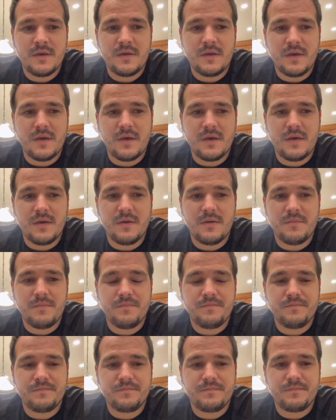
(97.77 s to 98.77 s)

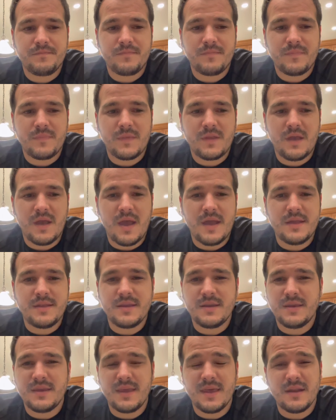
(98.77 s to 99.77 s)
I
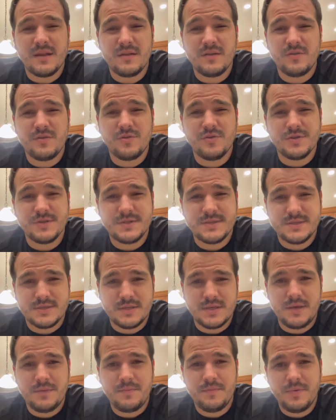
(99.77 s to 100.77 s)
didn't get a good
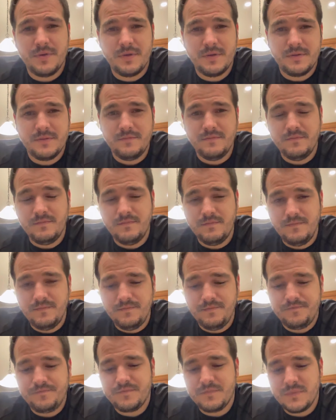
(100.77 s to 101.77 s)
sleep
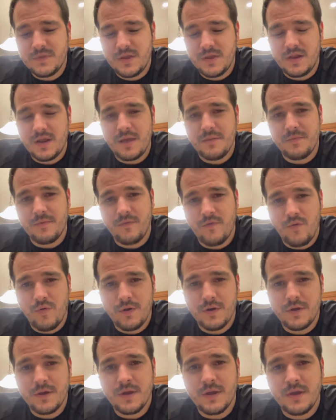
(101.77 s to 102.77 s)
the night
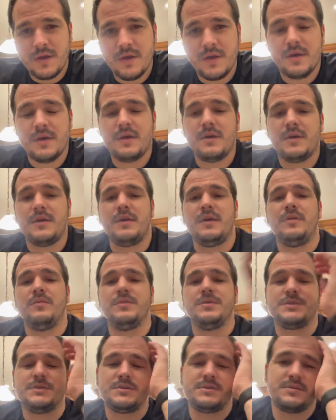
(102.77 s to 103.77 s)
before, it
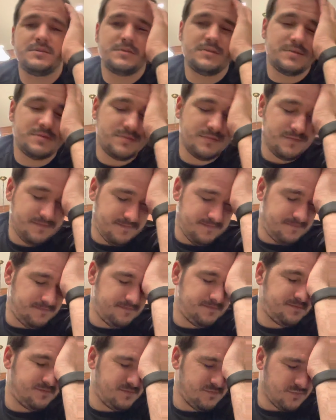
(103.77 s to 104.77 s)
was
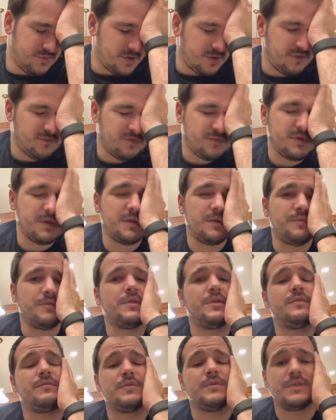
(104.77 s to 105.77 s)
really, really,
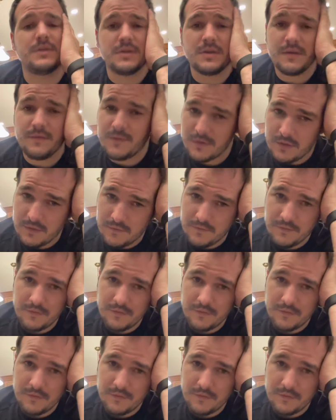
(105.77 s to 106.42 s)
really, really difficult for